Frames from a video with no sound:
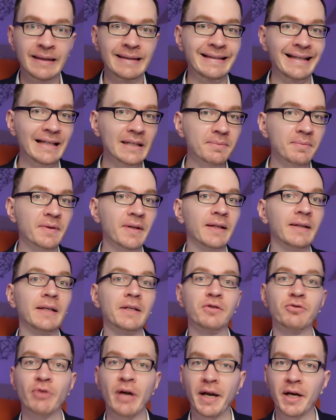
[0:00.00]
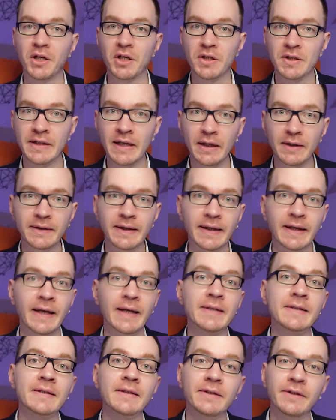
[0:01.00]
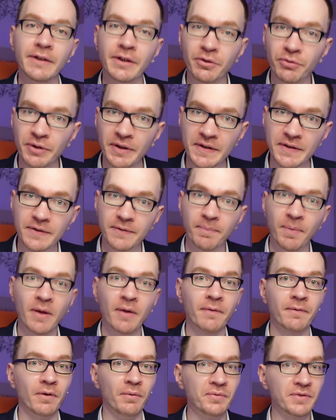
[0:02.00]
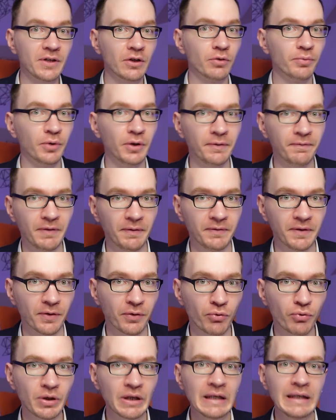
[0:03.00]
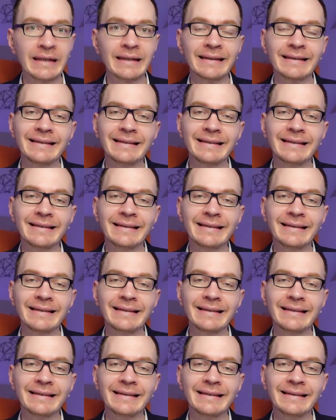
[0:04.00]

tells me that the strategy's delta has decreased from 0.53